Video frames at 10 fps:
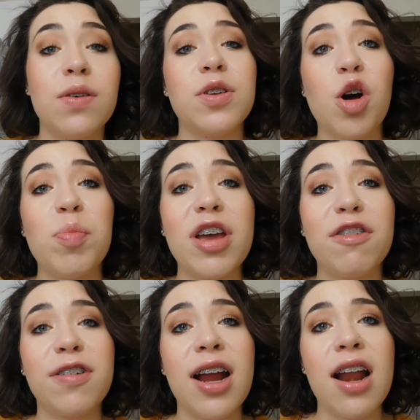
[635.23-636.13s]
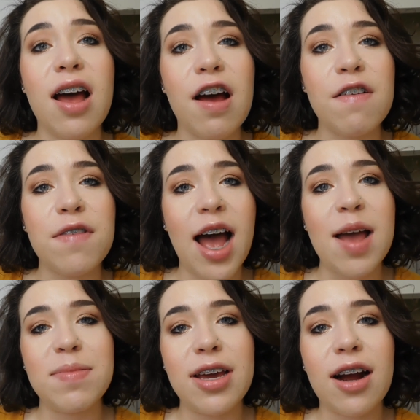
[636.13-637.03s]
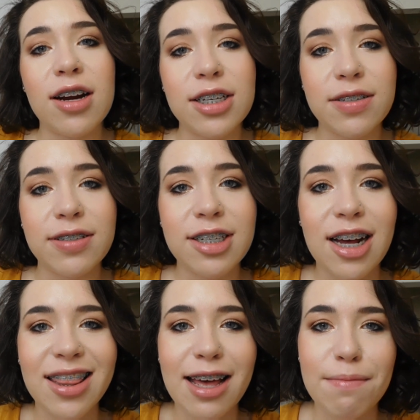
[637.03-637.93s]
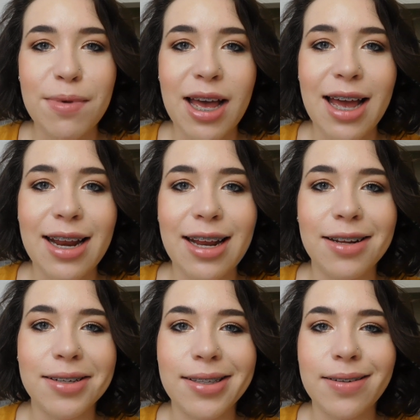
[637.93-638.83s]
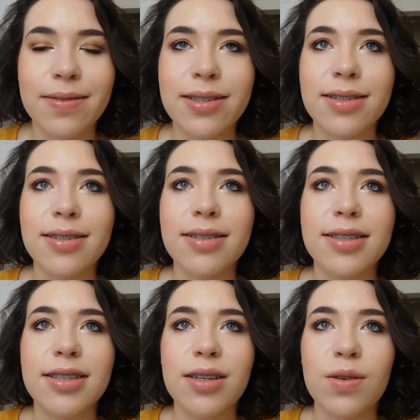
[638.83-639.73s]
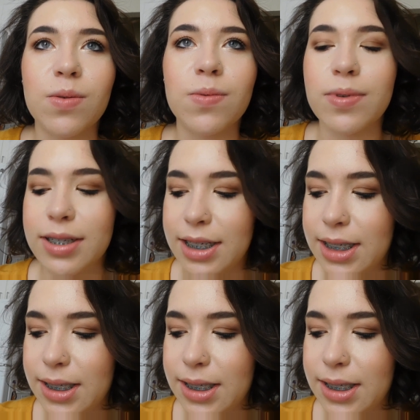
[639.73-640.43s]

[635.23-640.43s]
So don't be afraid of I P R. It's really not that bad, and you'll see results really